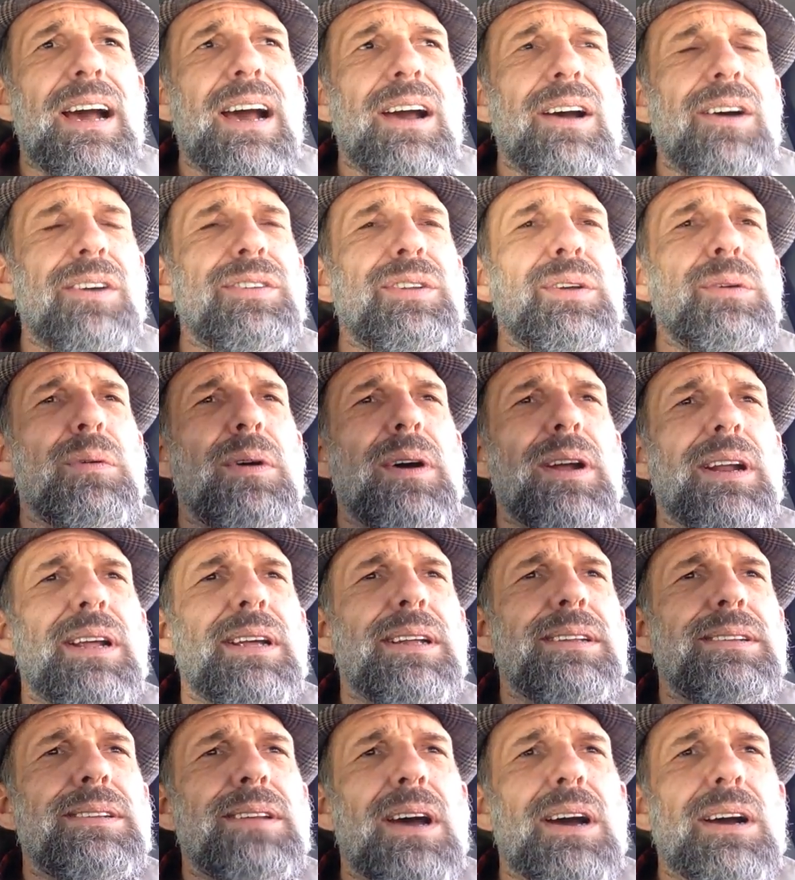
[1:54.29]
I also
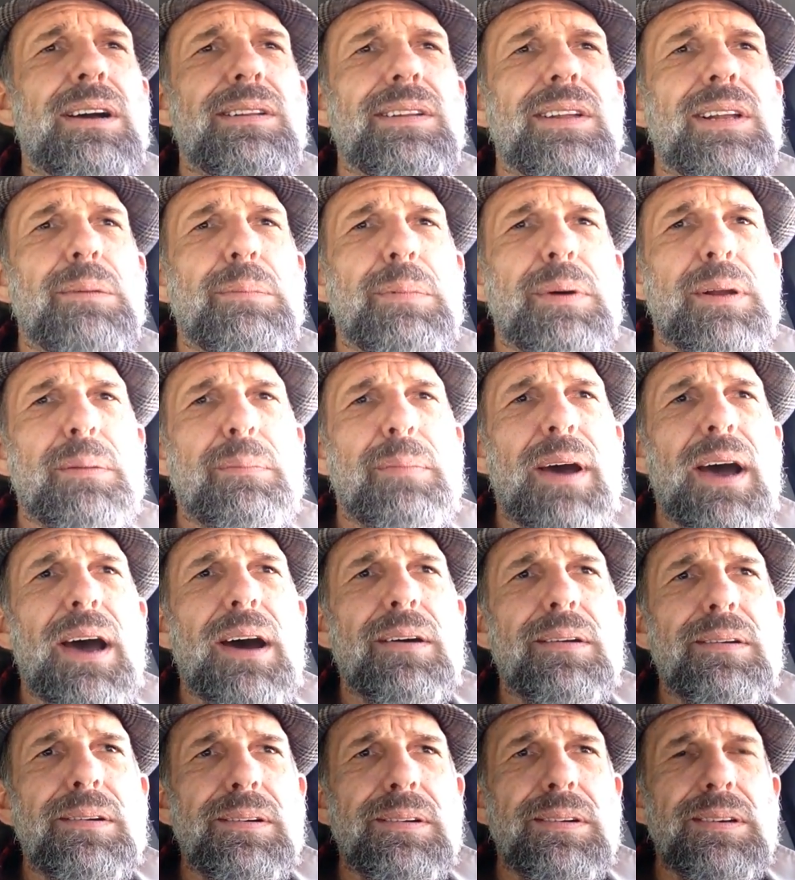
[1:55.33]
want to talk a little bit
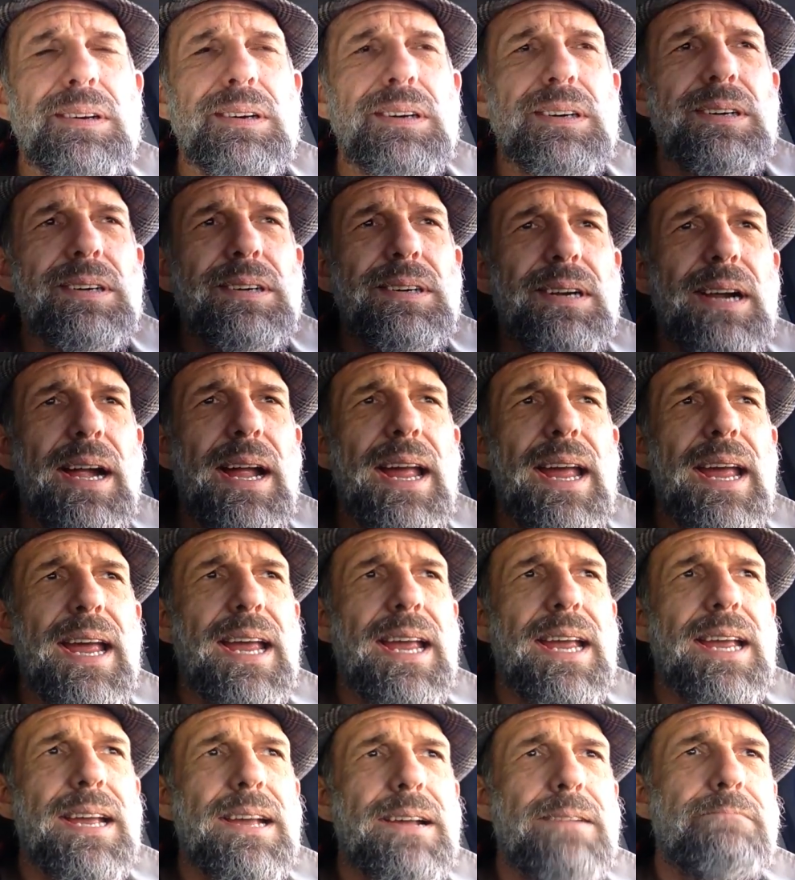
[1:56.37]
about
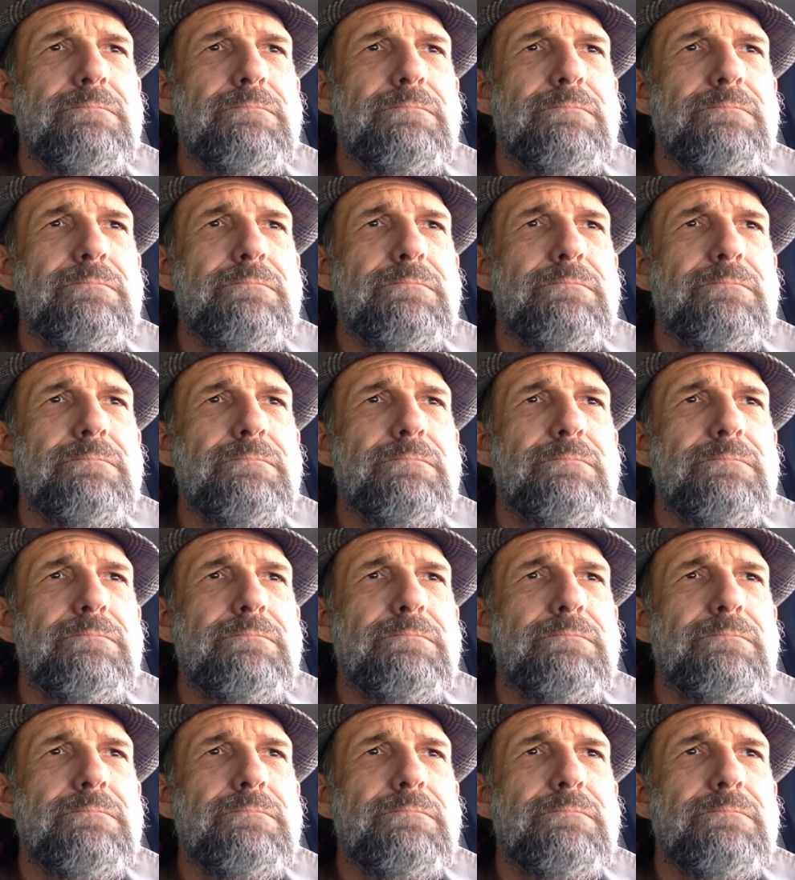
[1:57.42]
a